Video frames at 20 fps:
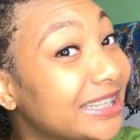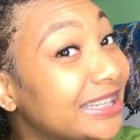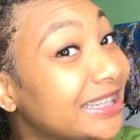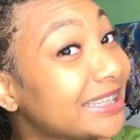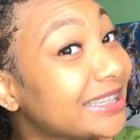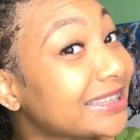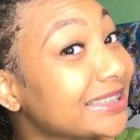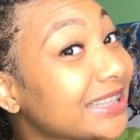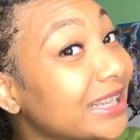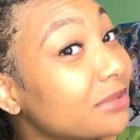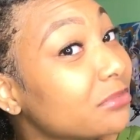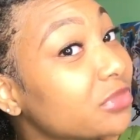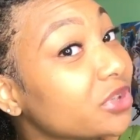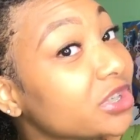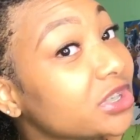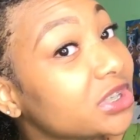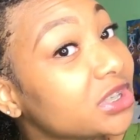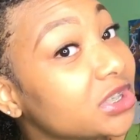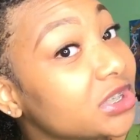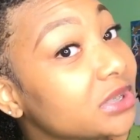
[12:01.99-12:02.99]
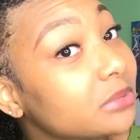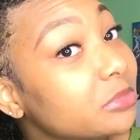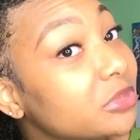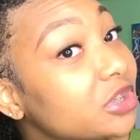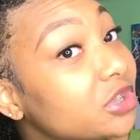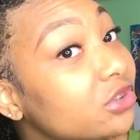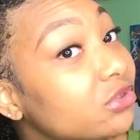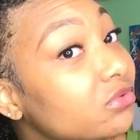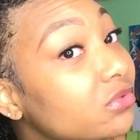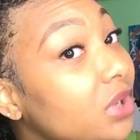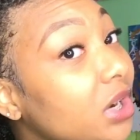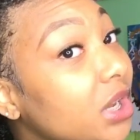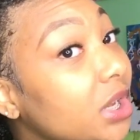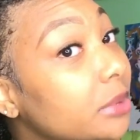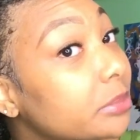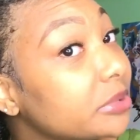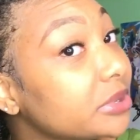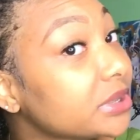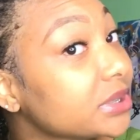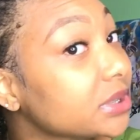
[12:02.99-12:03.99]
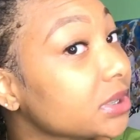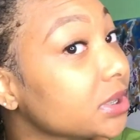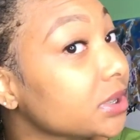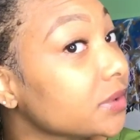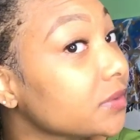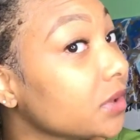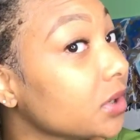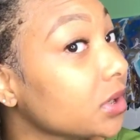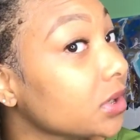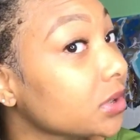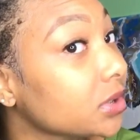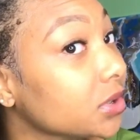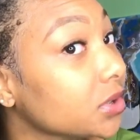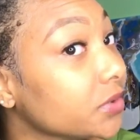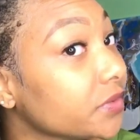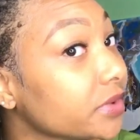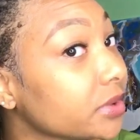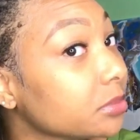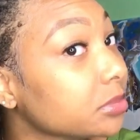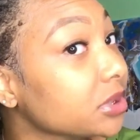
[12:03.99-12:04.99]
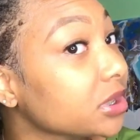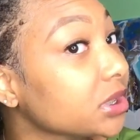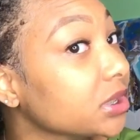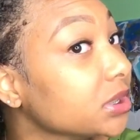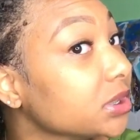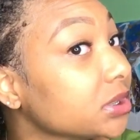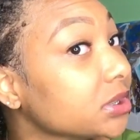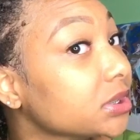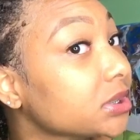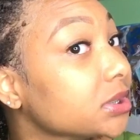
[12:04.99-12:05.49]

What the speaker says: because that brush just be dropping stuff all over the place.